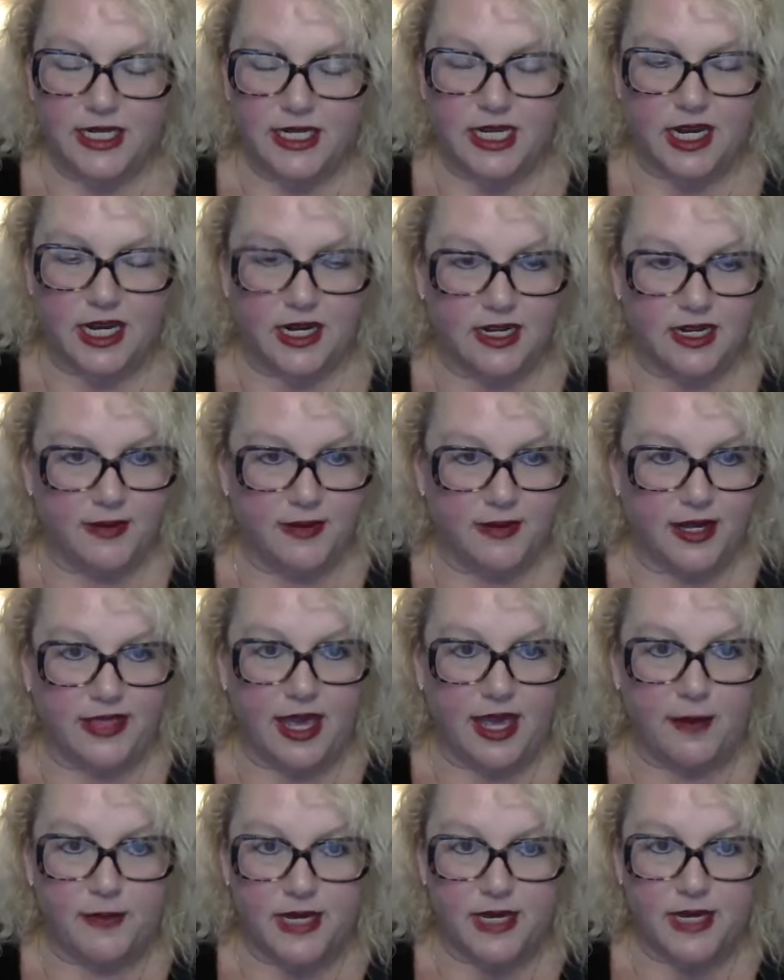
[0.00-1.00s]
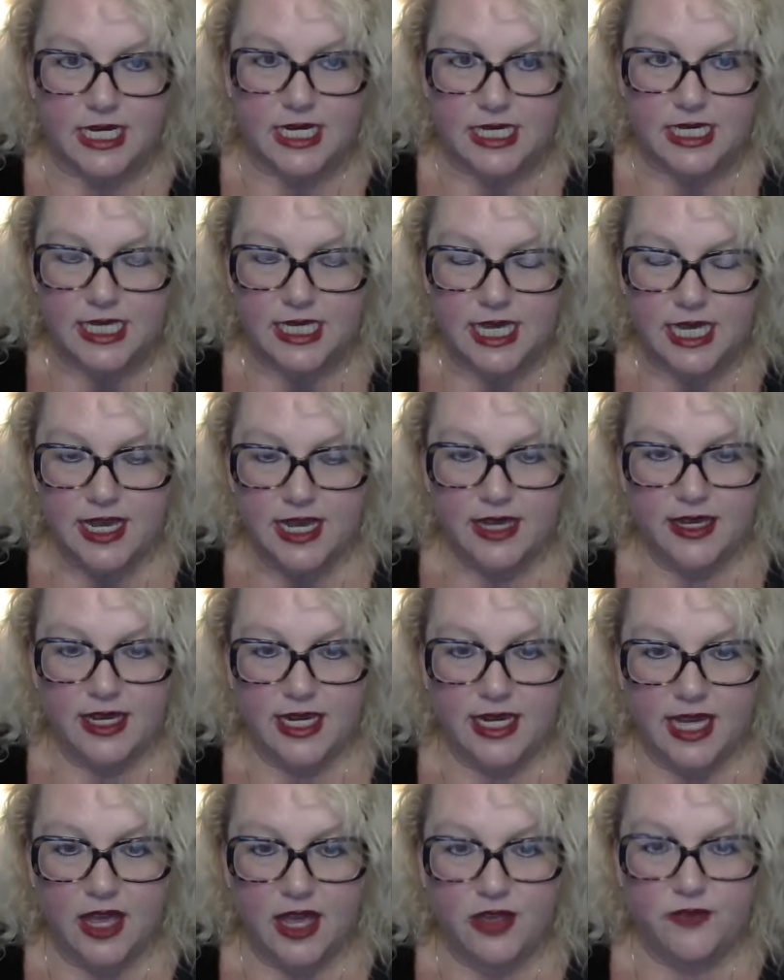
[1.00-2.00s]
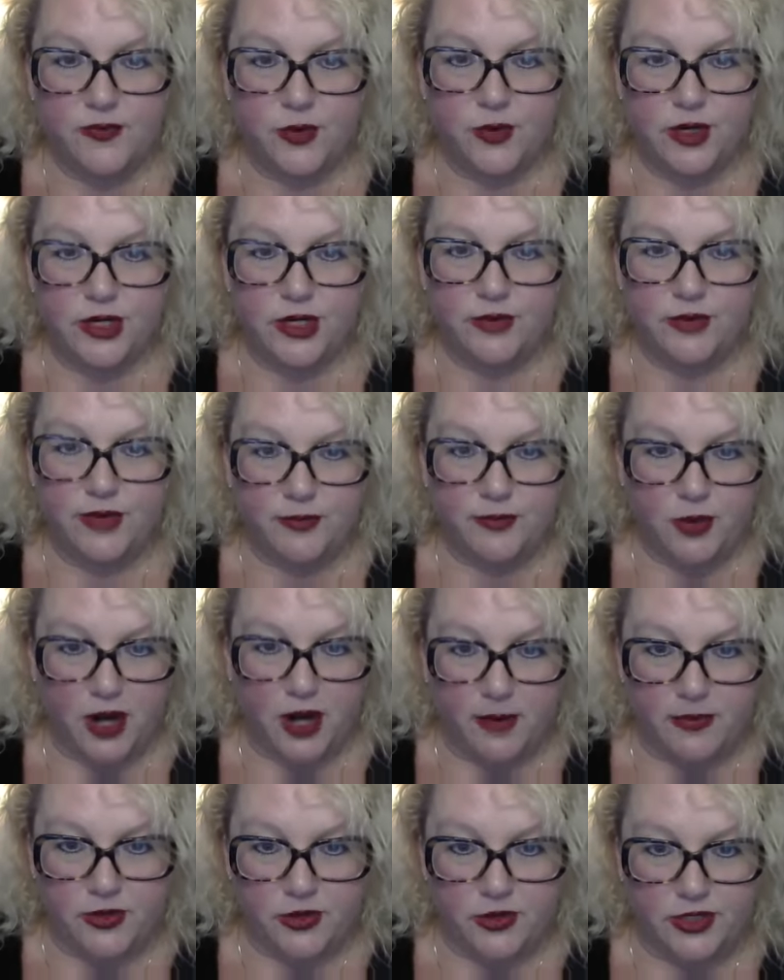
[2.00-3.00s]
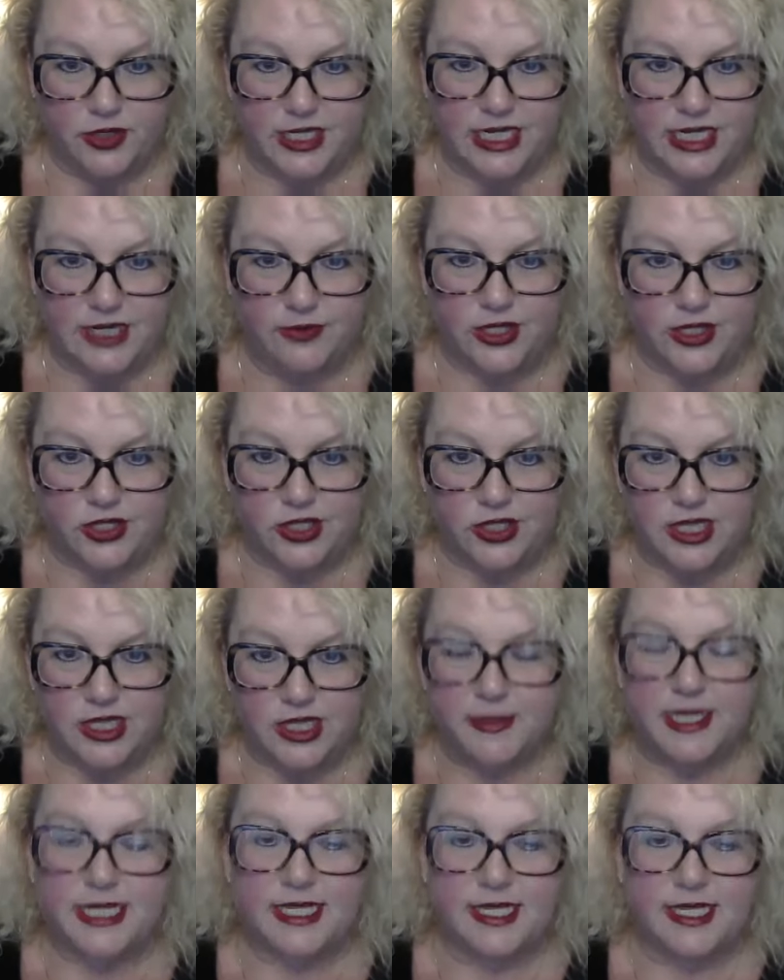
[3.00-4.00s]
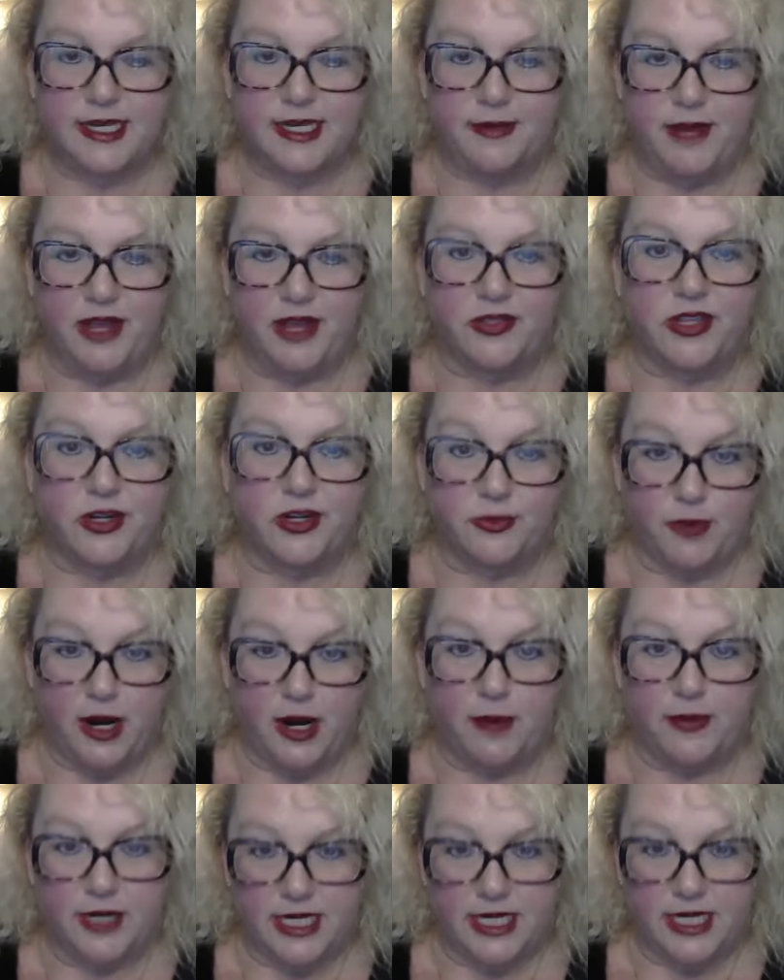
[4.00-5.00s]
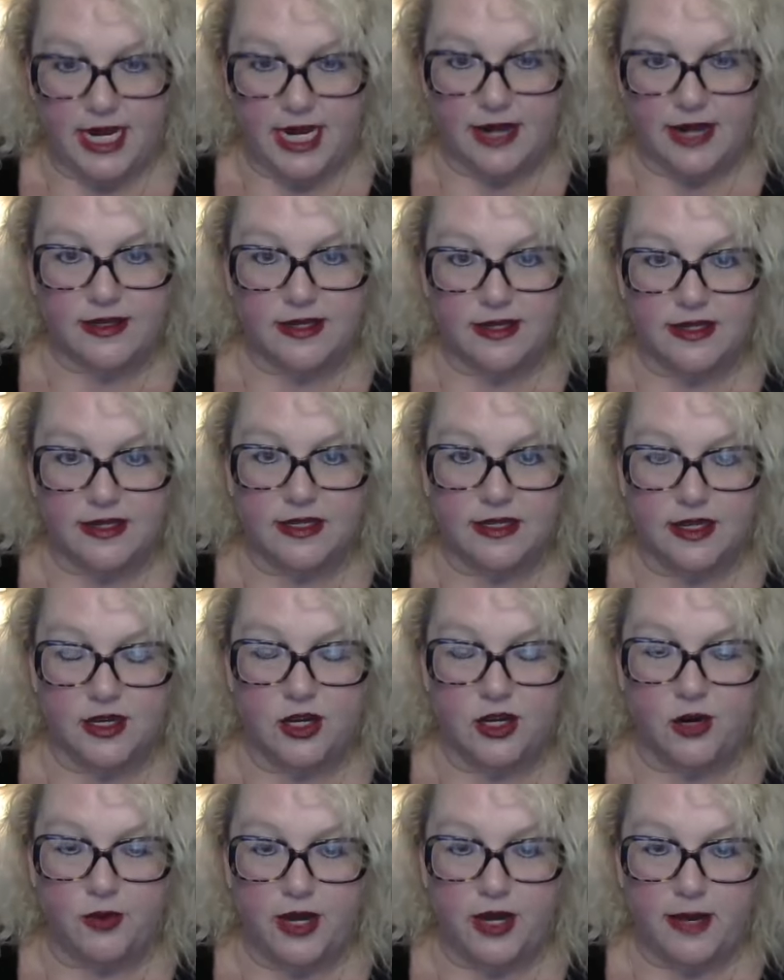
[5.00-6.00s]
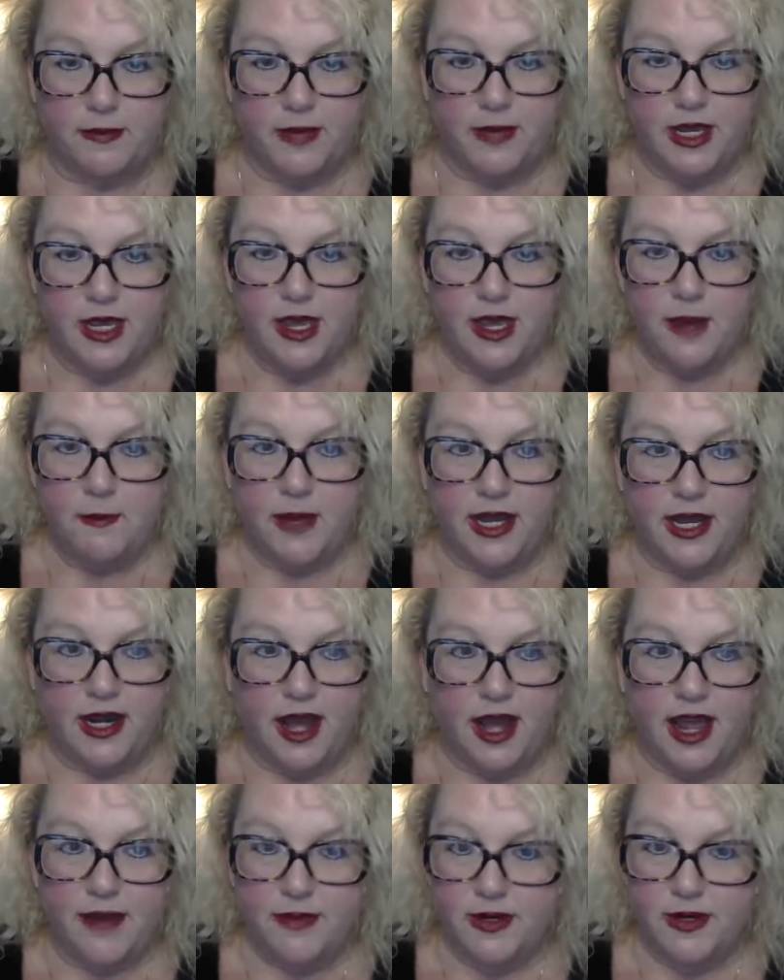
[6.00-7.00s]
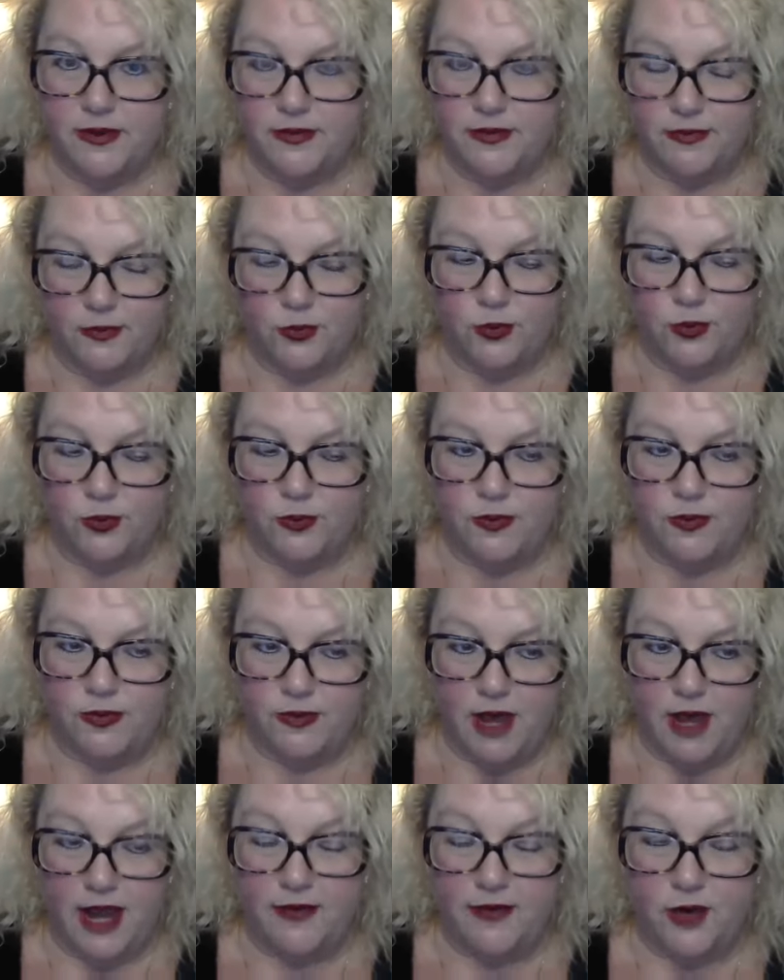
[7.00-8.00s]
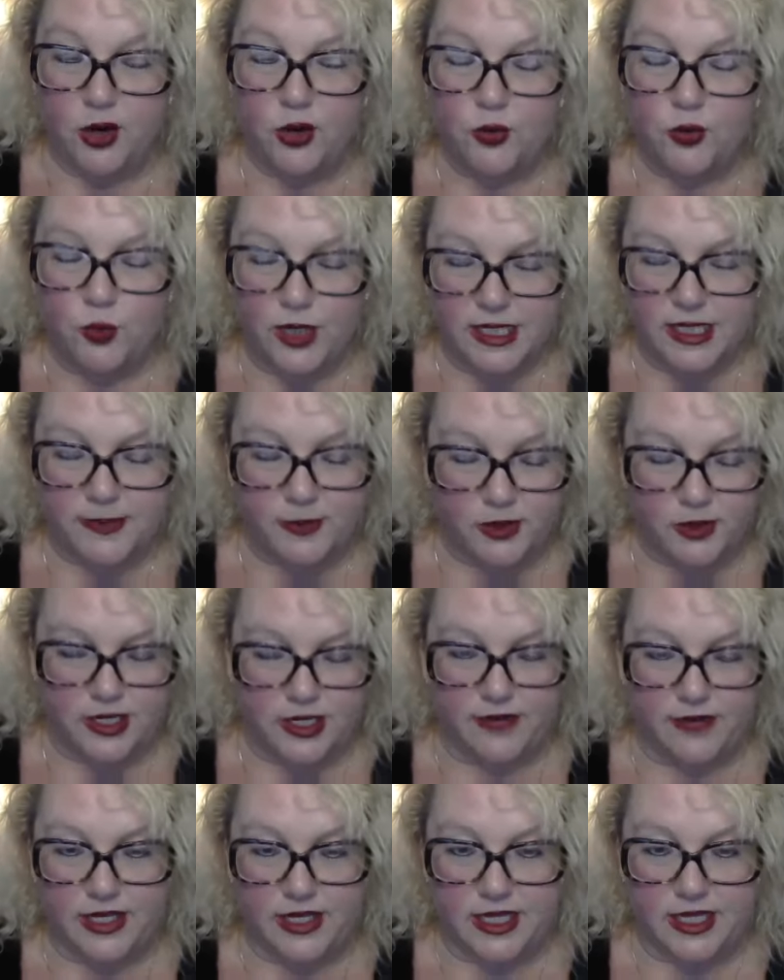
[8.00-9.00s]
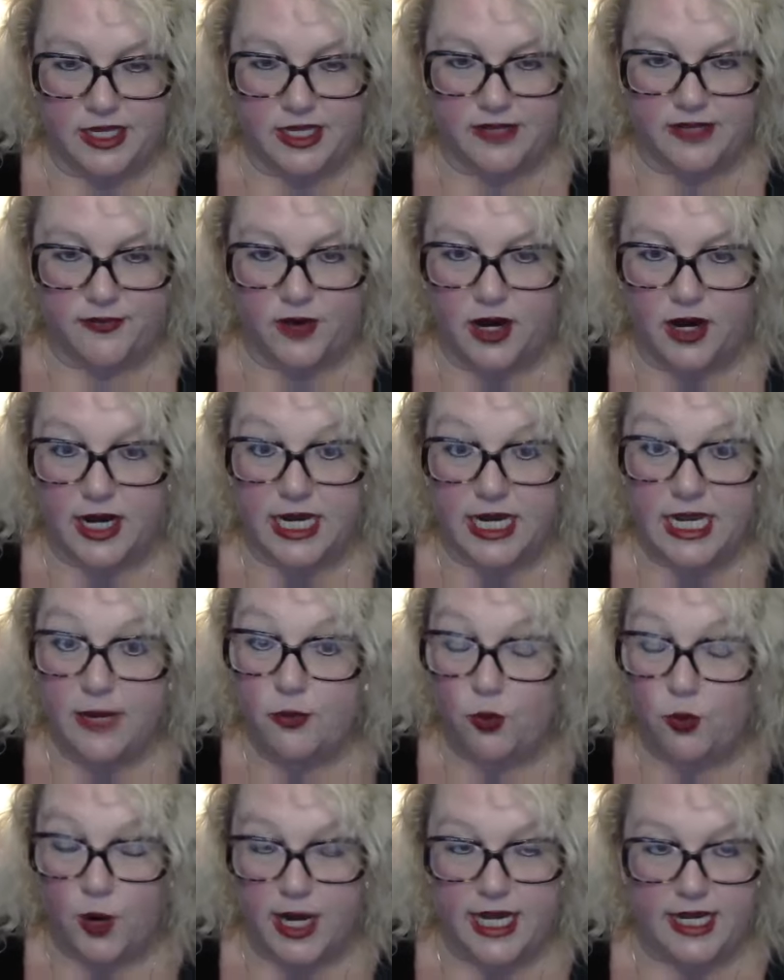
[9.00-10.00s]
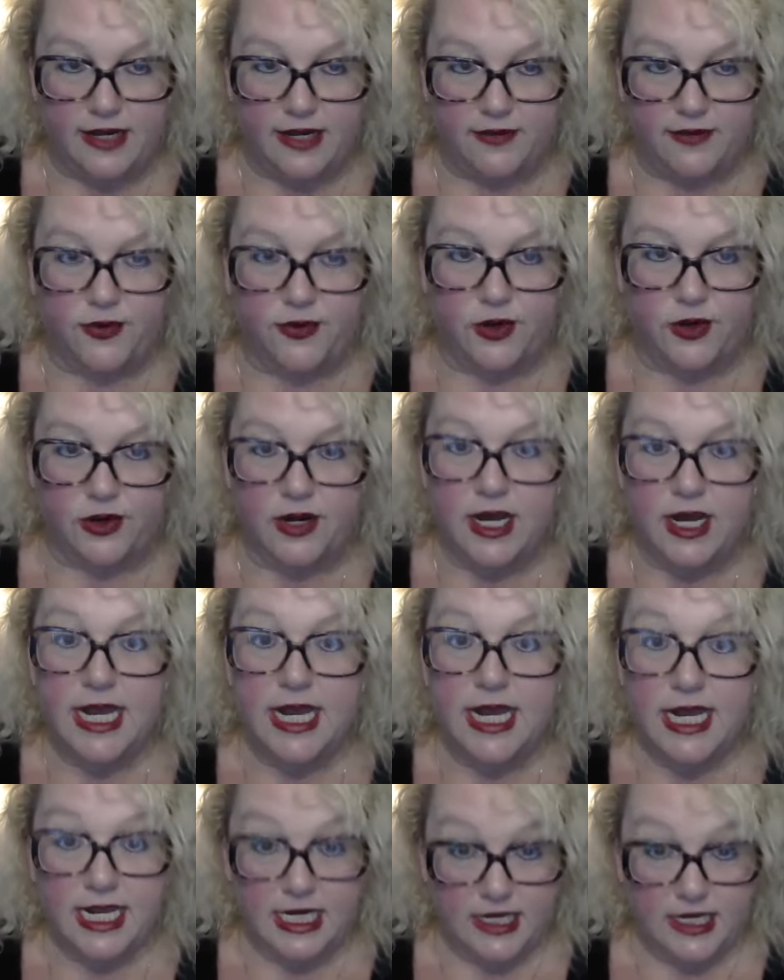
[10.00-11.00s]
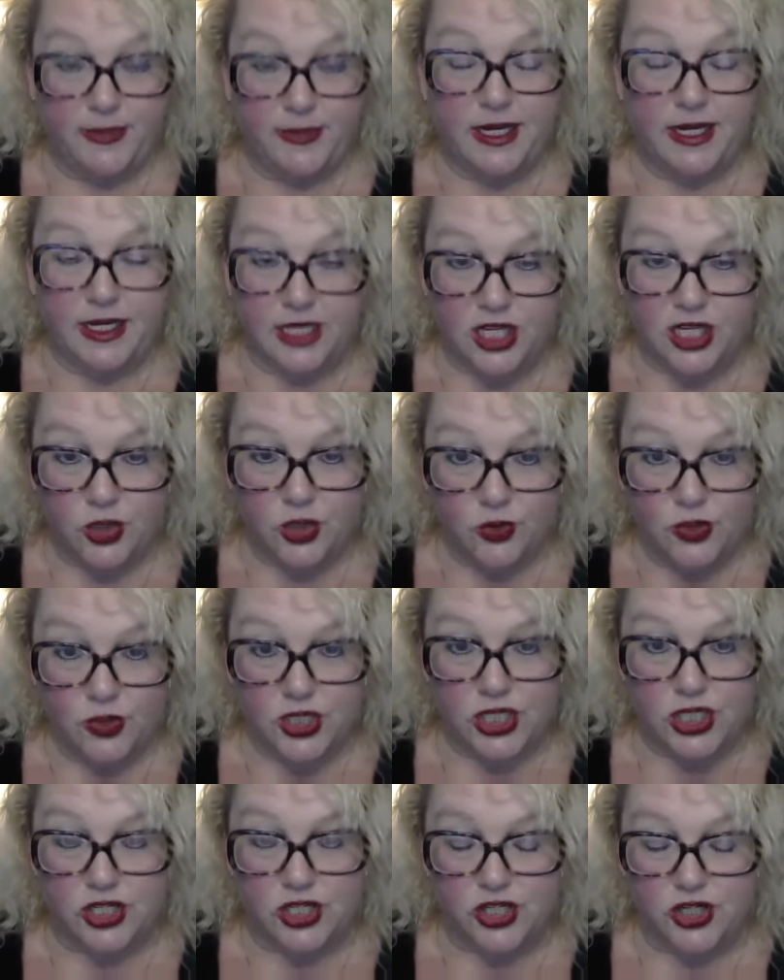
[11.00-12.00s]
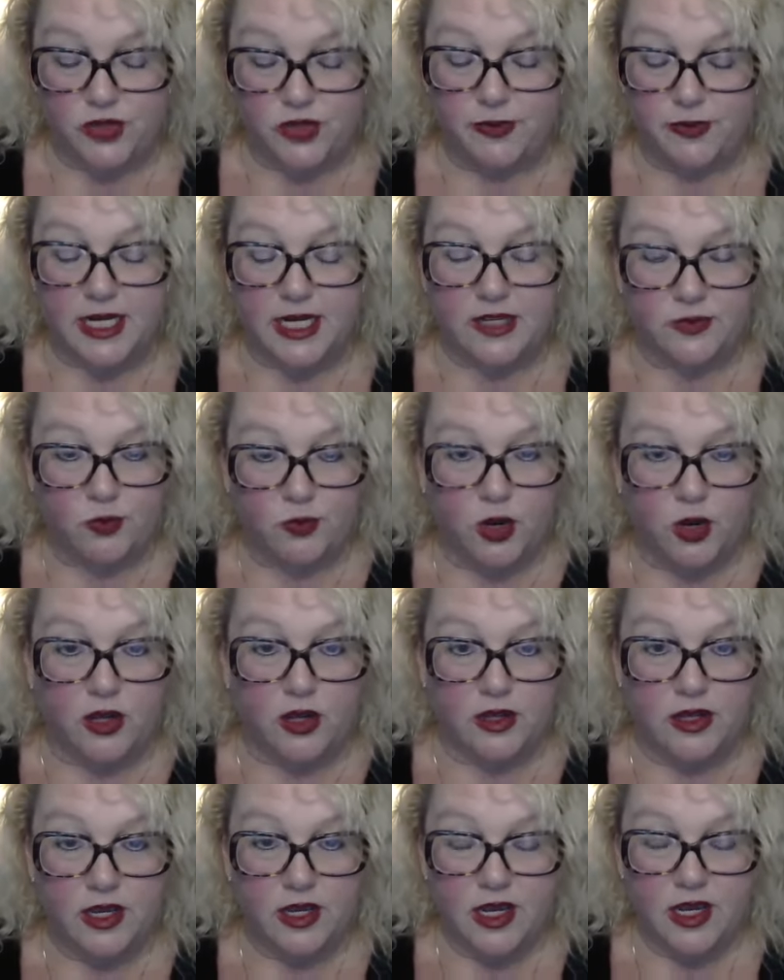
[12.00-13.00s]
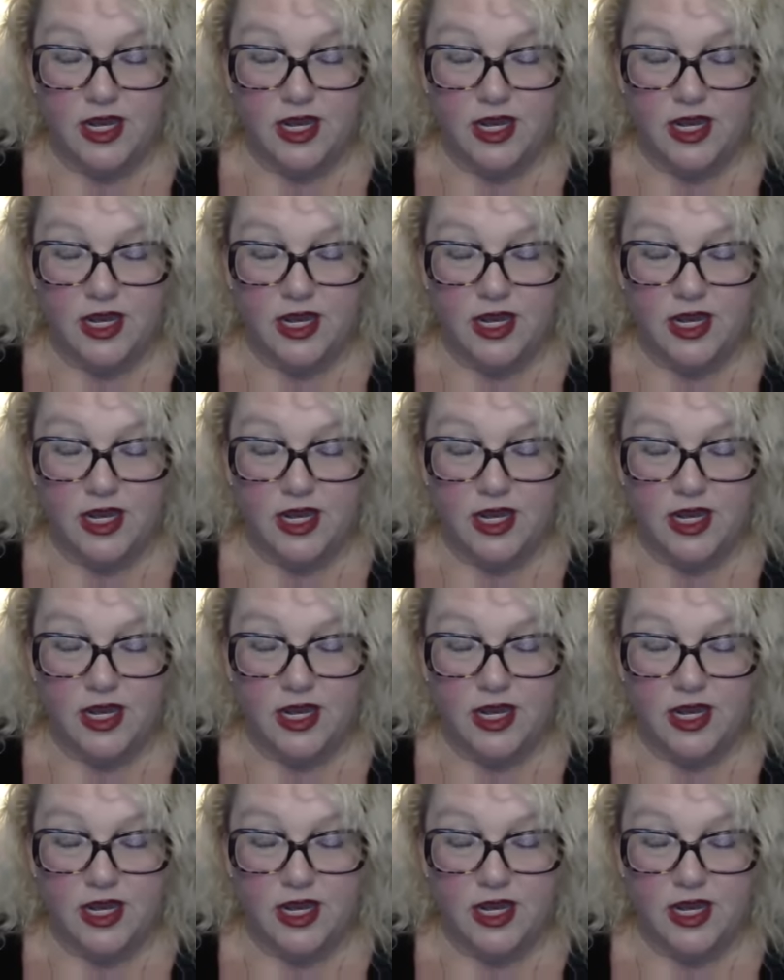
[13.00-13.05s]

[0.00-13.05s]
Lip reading: been talking about that because in California, we have Prop 13, which limits the amount that your property taxes can go up. But I've heard whispers of it thus far. I keep waiting for it to be a huge issue because while